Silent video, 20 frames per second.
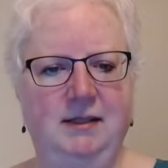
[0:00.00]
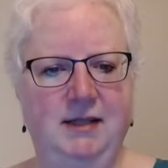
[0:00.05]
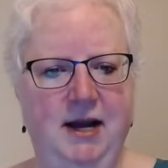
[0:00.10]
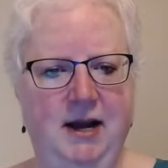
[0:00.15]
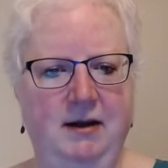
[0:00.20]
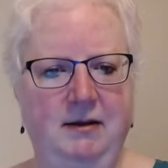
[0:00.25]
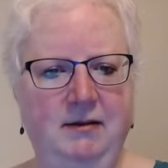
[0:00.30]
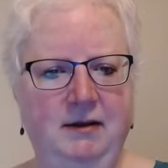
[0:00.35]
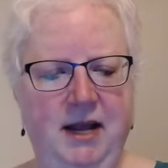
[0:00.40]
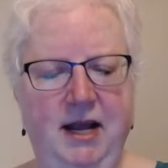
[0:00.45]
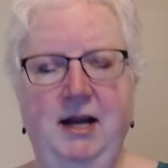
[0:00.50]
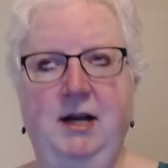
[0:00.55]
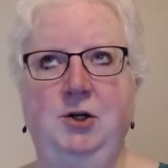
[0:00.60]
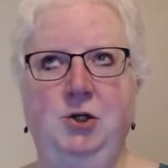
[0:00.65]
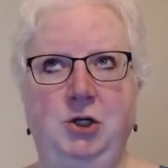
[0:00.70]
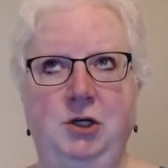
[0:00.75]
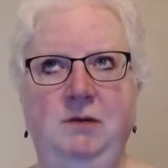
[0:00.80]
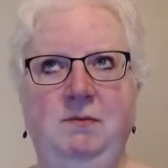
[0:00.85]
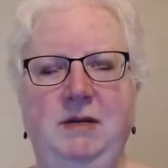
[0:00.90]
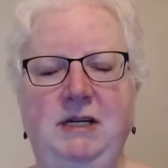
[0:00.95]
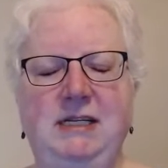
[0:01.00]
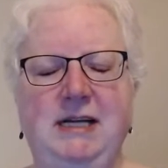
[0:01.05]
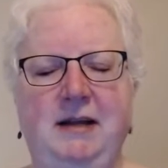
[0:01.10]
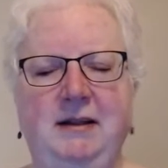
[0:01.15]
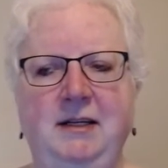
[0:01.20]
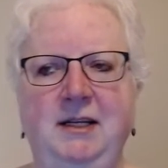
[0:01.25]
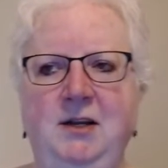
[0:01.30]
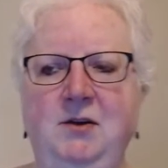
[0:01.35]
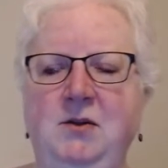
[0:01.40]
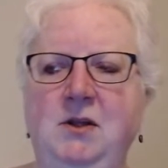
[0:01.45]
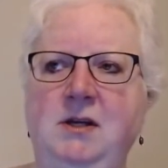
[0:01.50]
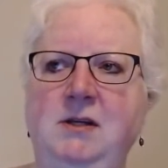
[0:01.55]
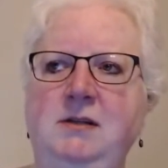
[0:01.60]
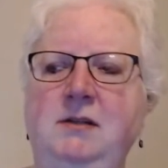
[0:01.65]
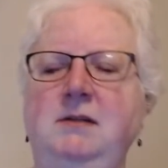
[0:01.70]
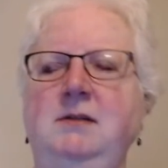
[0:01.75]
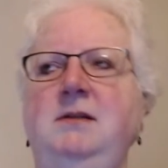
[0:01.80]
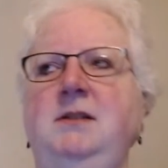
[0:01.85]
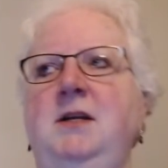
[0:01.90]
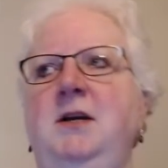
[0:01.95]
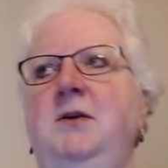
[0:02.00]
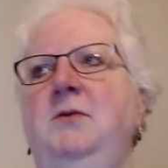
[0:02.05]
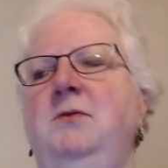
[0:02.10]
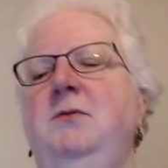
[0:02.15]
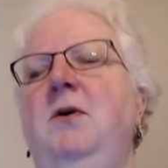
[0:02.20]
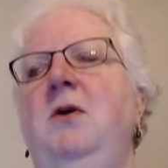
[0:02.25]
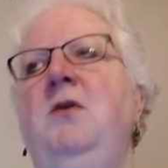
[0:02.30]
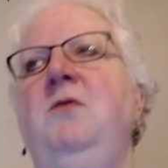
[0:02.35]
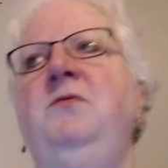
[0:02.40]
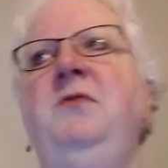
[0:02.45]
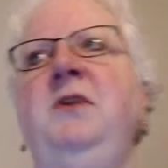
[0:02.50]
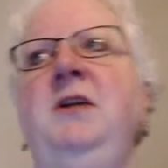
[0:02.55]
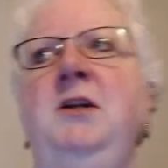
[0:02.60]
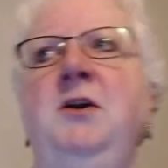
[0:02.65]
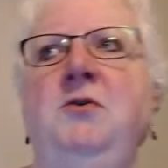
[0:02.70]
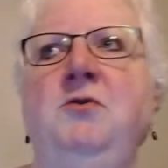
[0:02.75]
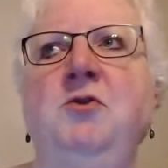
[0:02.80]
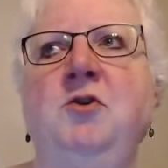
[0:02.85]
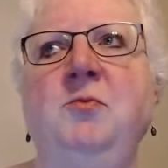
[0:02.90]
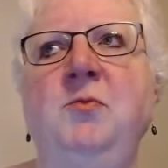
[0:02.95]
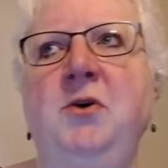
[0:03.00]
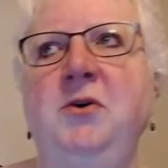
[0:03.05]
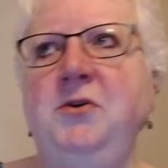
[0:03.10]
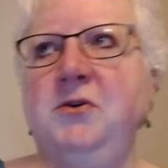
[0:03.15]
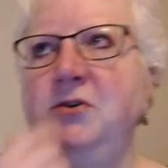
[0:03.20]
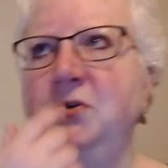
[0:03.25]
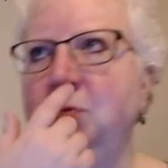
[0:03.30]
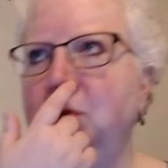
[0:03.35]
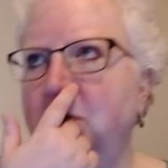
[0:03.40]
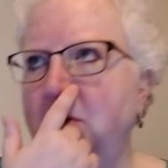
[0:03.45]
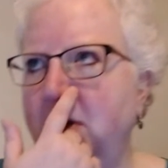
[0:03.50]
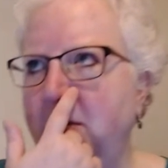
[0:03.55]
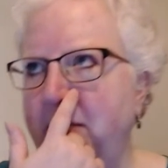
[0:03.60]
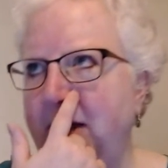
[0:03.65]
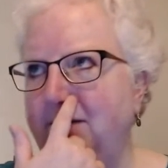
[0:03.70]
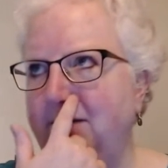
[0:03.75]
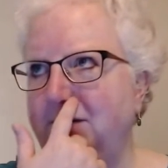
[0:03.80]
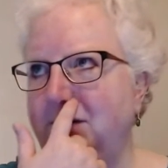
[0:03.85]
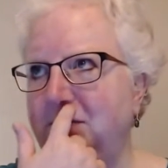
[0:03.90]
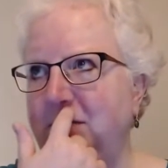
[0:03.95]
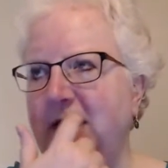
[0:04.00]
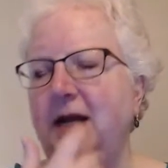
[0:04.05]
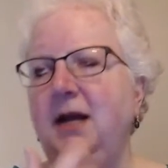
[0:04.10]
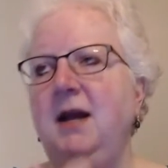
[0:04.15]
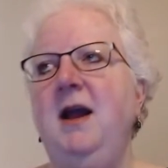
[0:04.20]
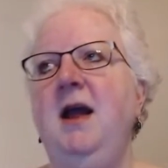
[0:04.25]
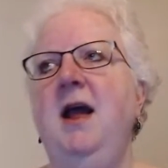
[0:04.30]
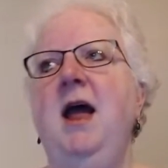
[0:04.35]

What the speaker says: sell. And I shouldn't be telling you this, so hopefully no group owners will come after me.